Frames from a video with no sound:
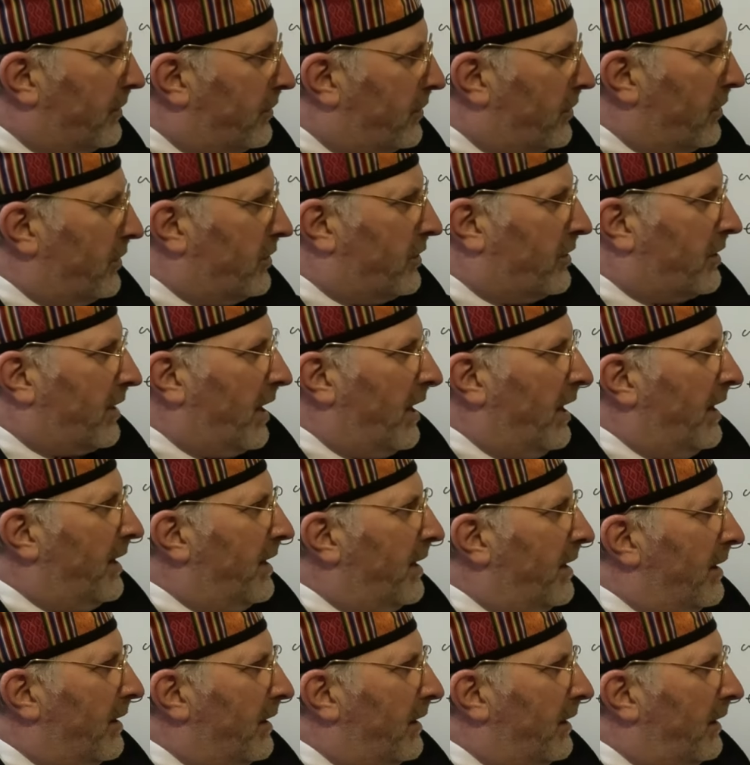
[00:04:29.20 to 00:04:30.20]
just
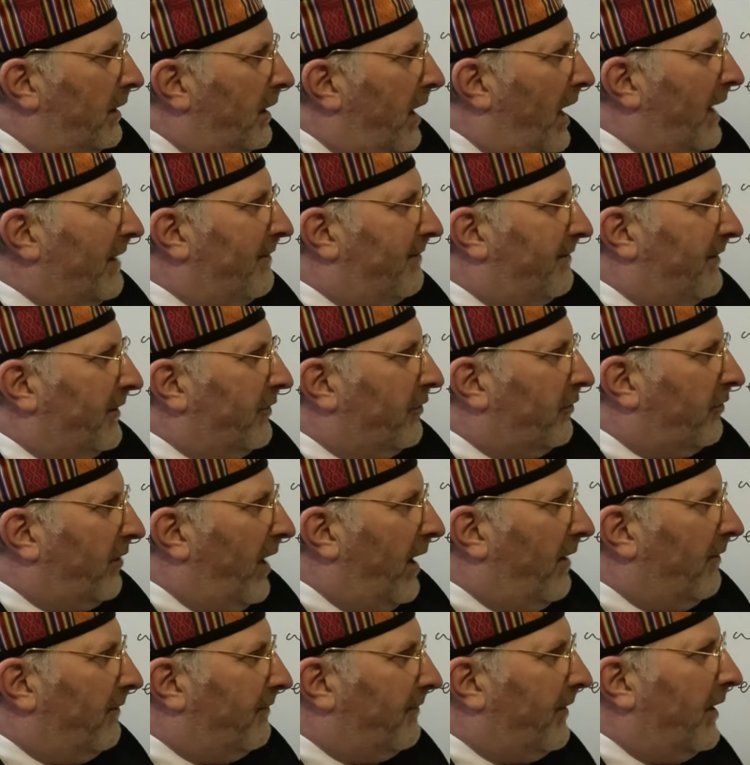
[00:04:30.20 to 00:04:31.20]
life
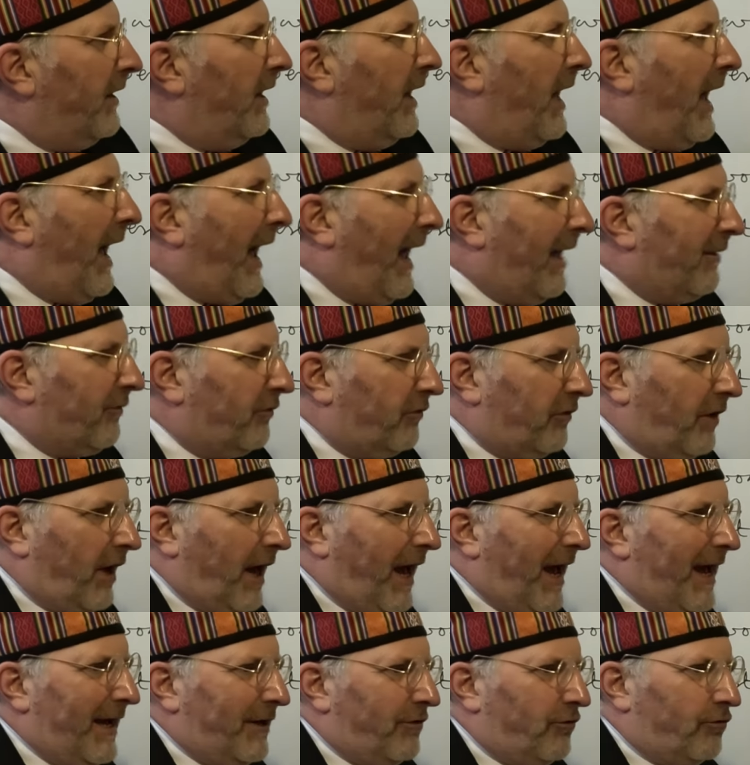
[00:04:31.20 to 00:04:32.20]
itself has
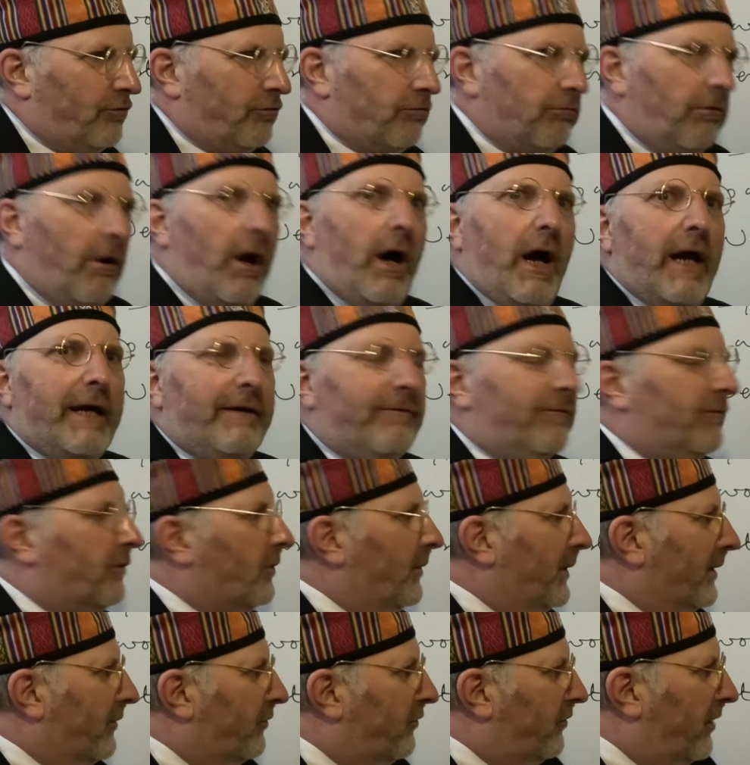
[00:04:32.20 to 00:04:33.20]
a drive
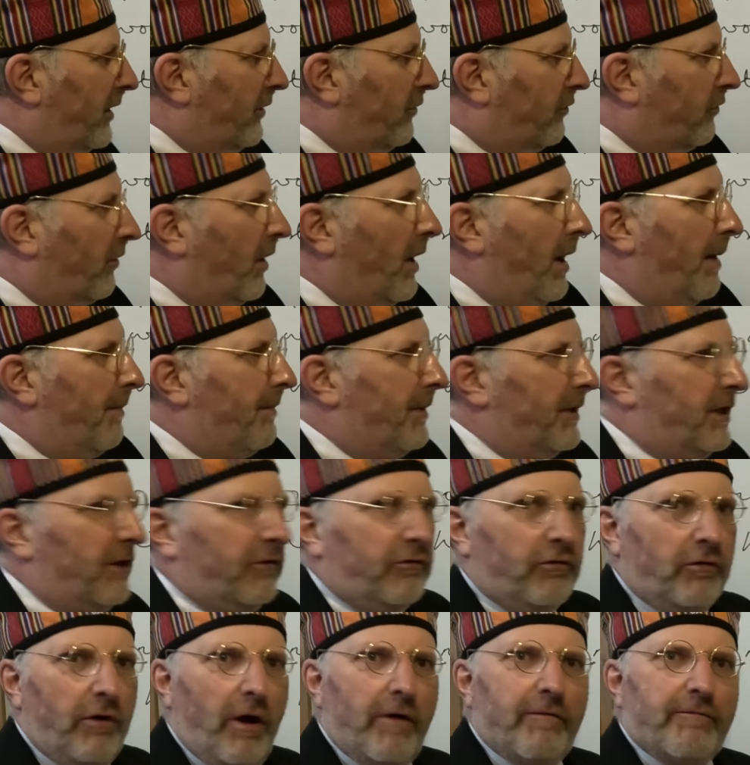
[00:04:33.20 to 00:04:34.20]
to exist, but
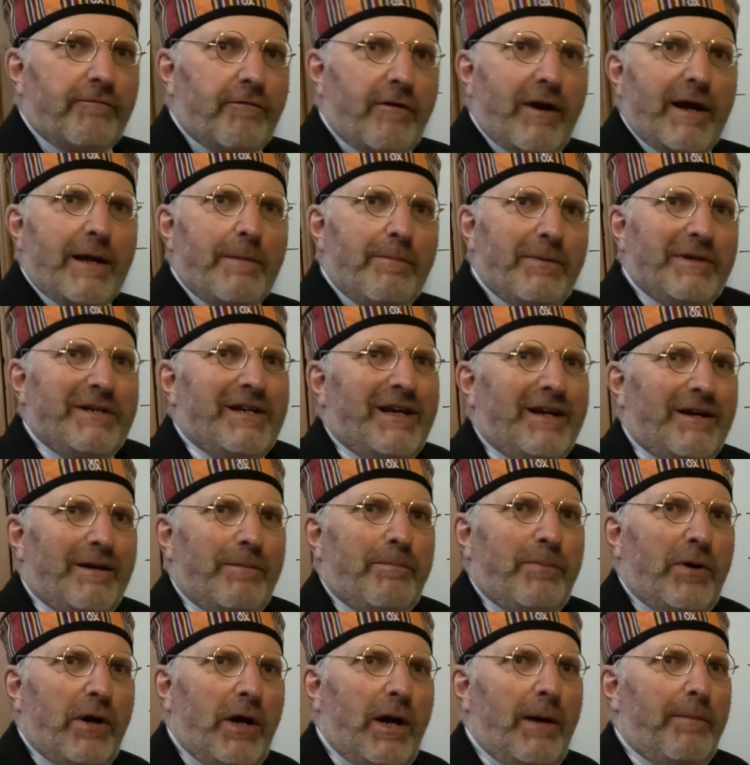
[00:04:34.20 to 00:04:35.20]
it's not for any particular
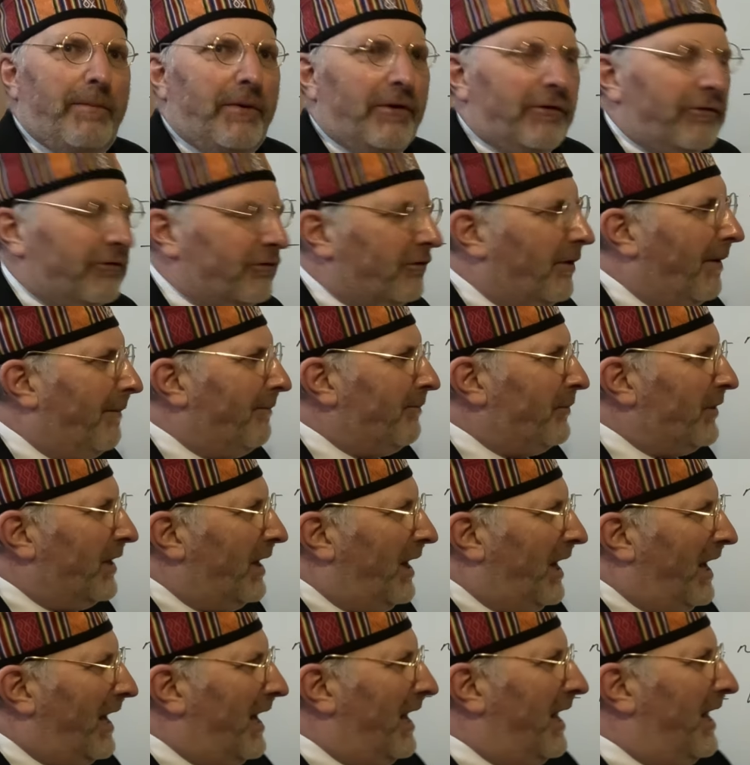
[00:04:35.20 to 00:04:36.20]
purpose,
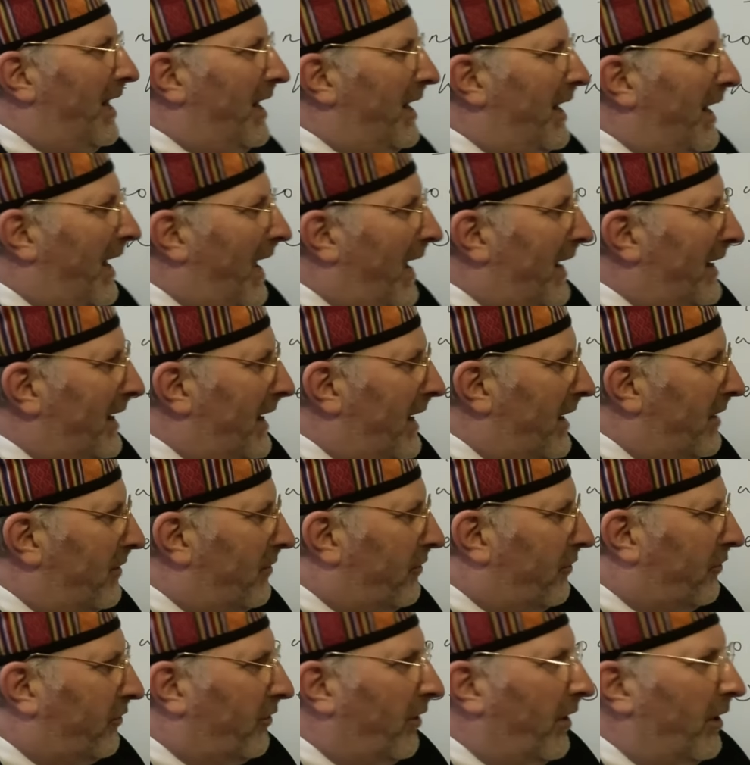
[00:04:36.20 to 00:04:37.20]
and
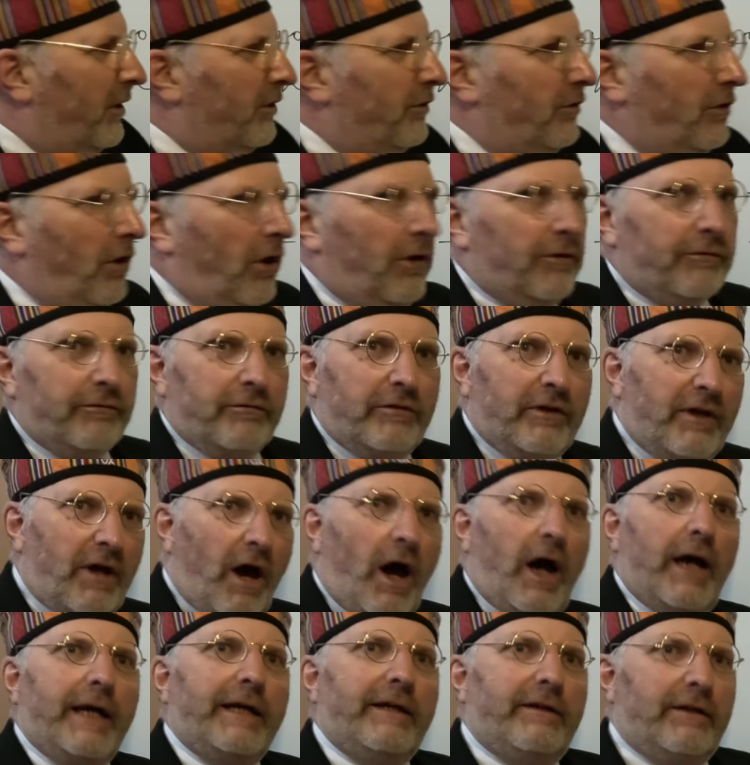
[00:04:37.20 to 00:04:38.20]
it's not
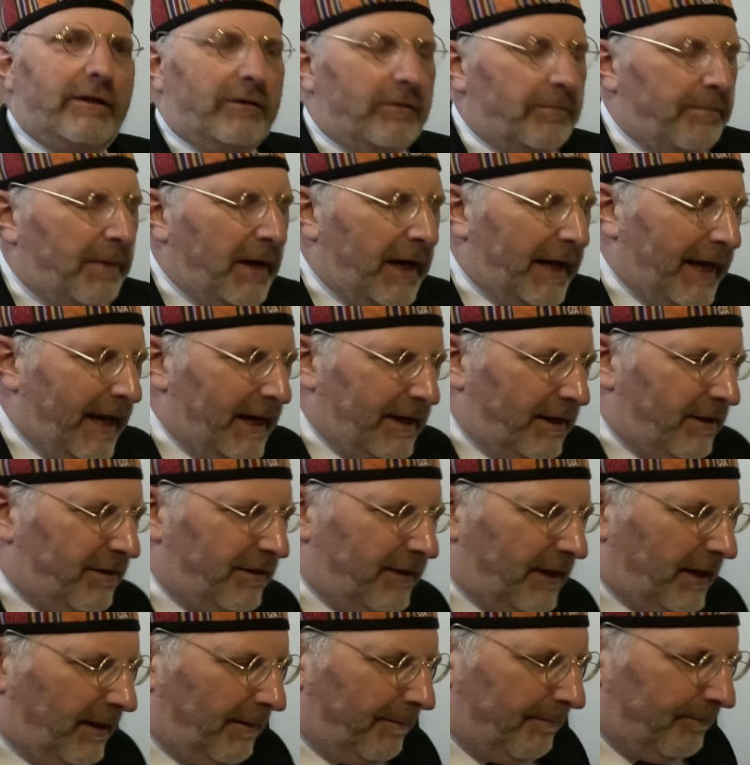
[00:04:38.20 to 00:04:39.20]
guided by
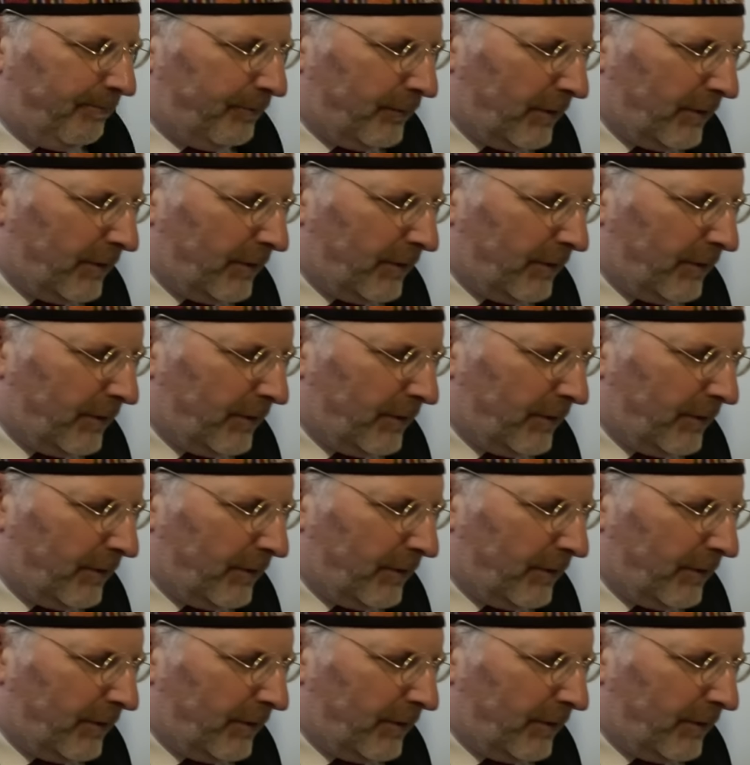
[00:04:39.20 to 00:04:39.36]
anything.